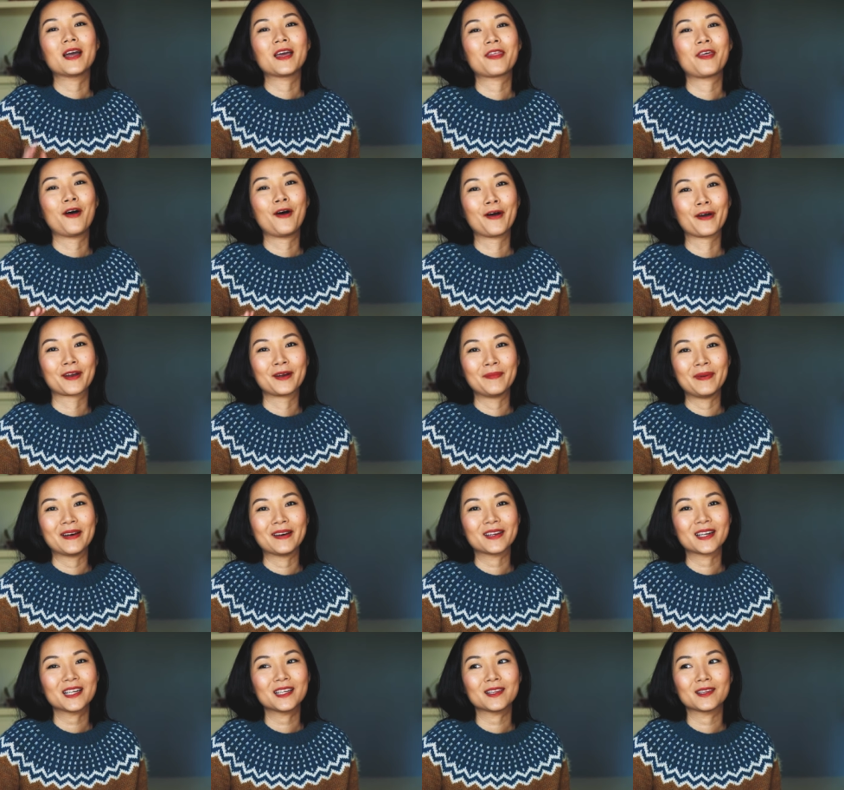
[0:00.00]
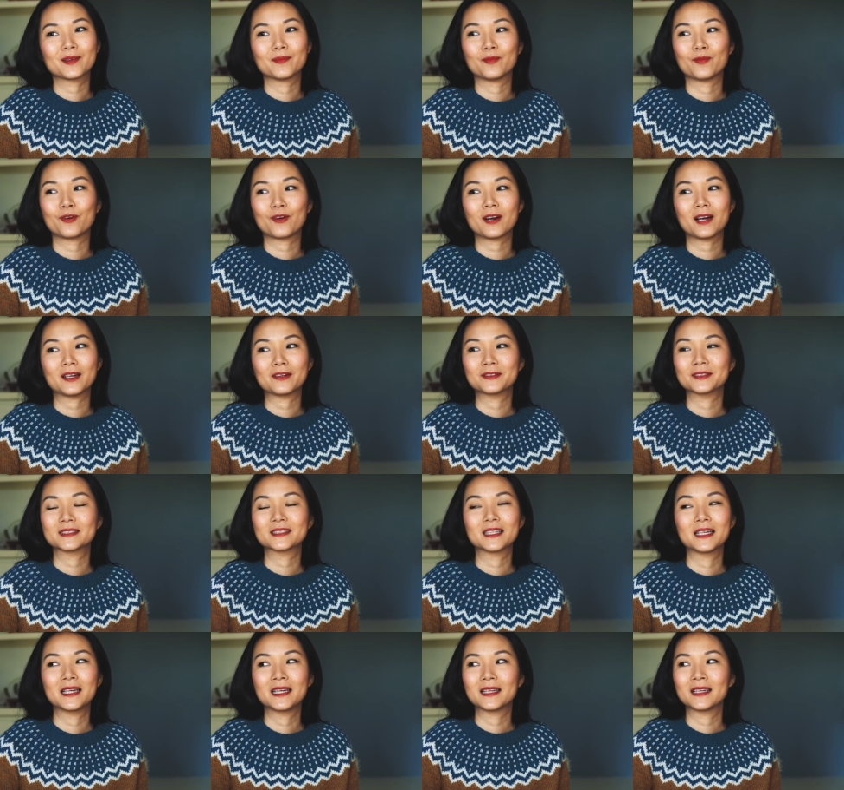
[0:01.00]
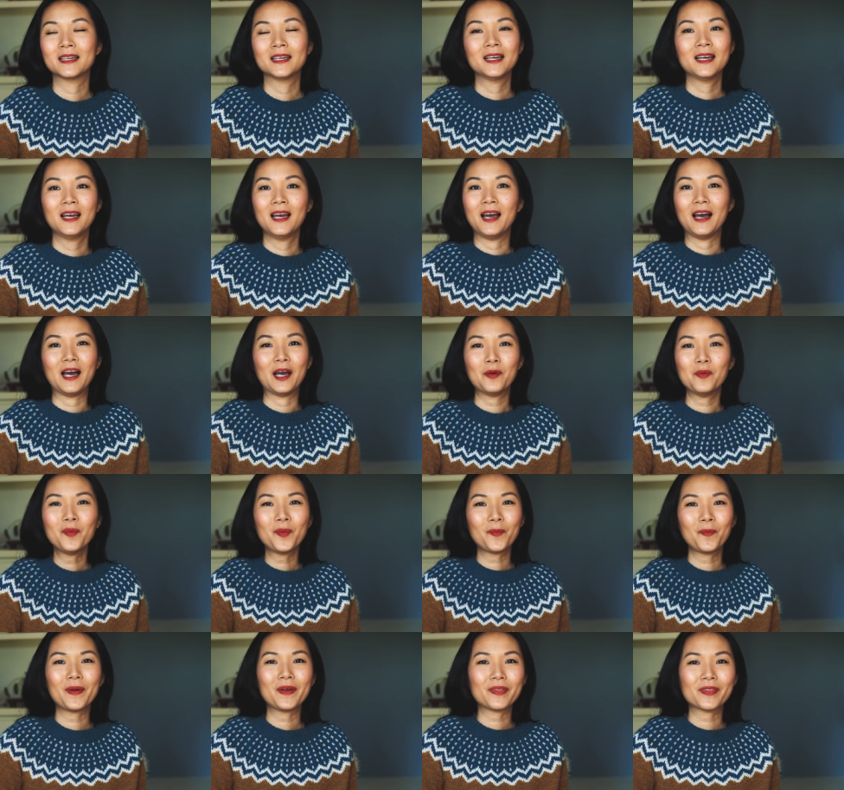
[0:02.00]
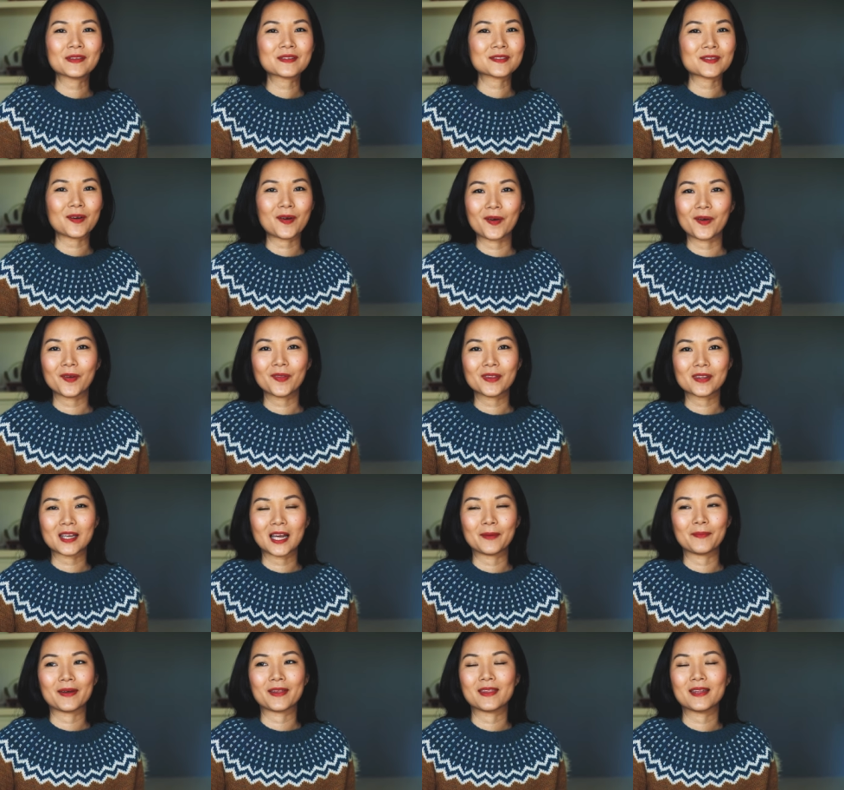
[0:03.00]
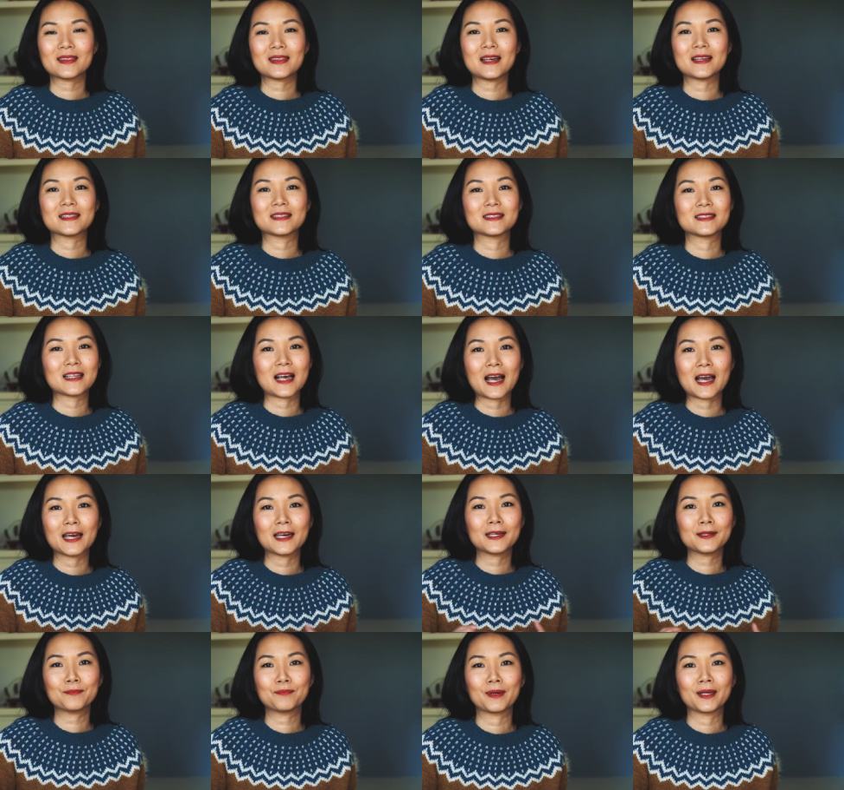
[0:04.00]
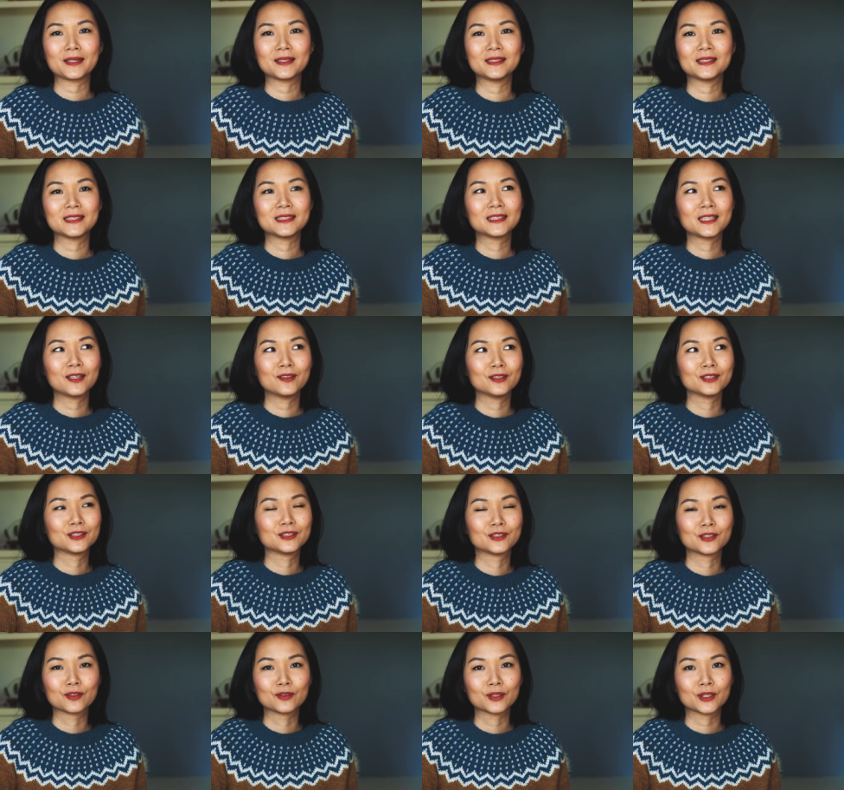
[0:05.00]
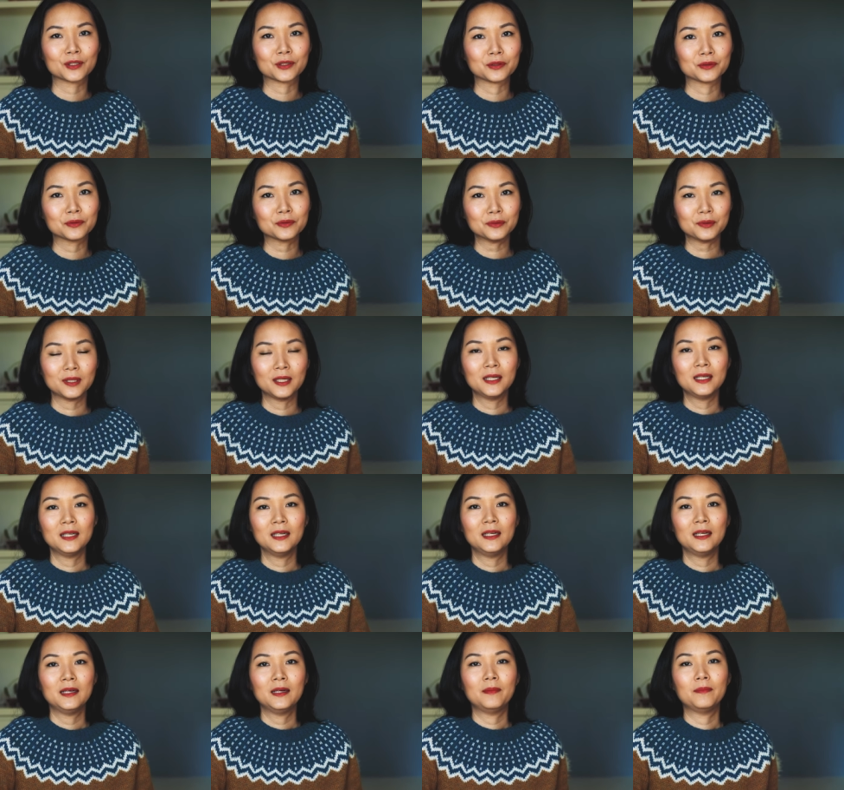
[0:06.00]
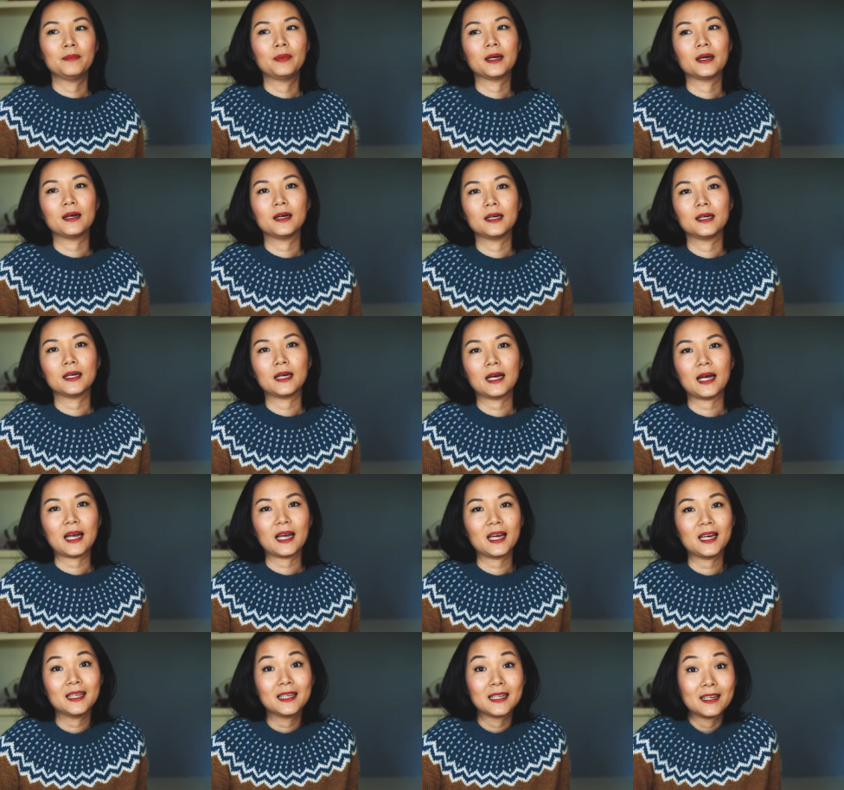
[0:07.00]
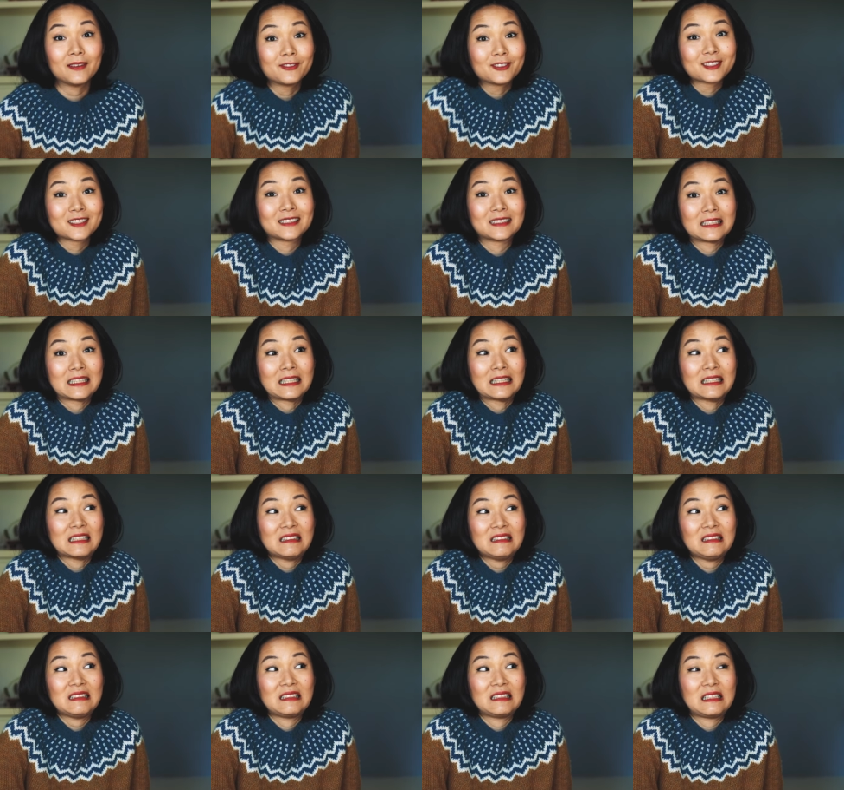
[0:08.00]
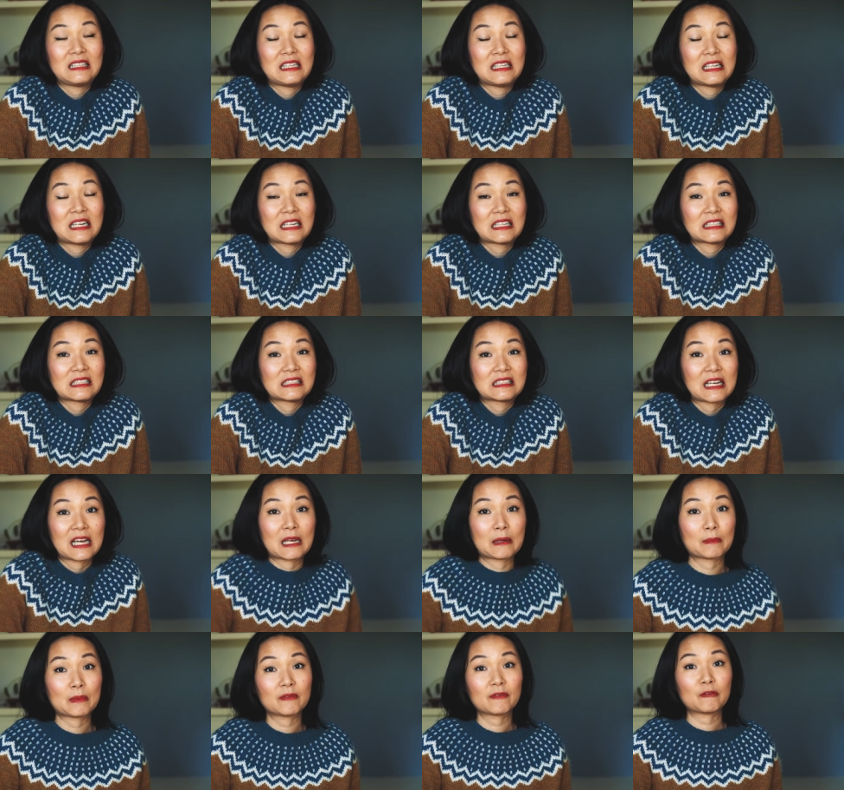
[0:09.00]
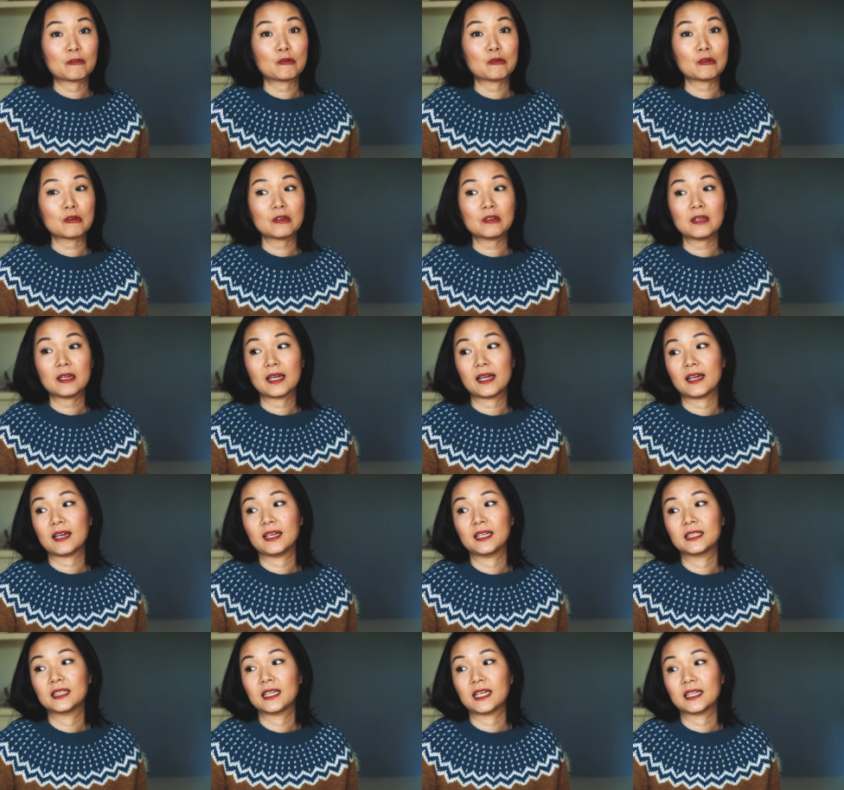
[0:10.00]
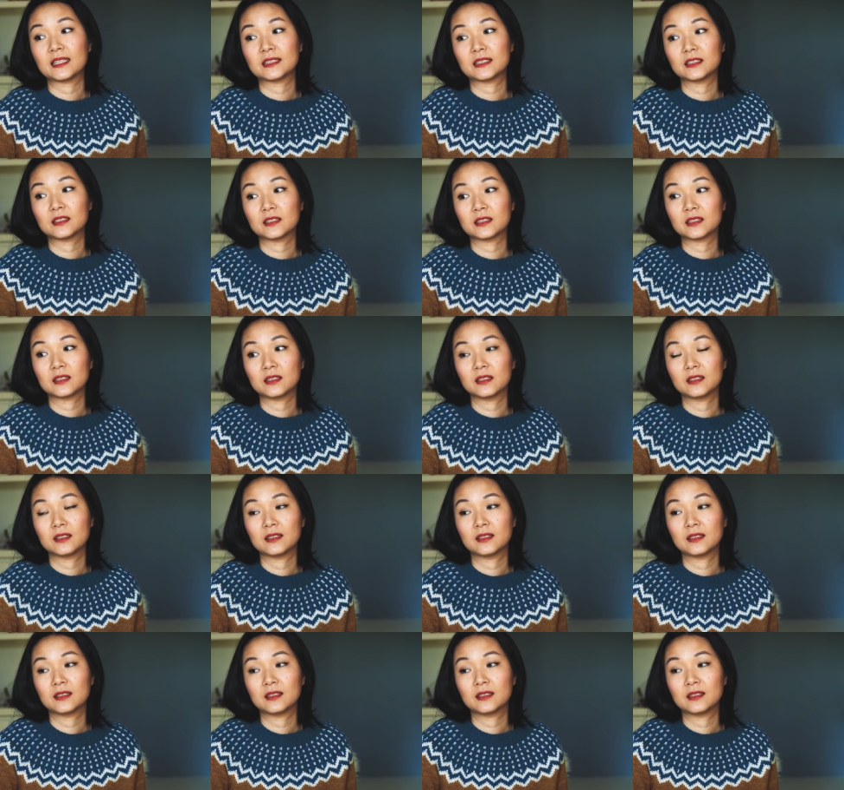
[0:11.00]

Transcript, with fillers: i thought about it the more i was like i would wear this all the time i think that side button detail is so cute but i had never seen it in knitting design before and i didn't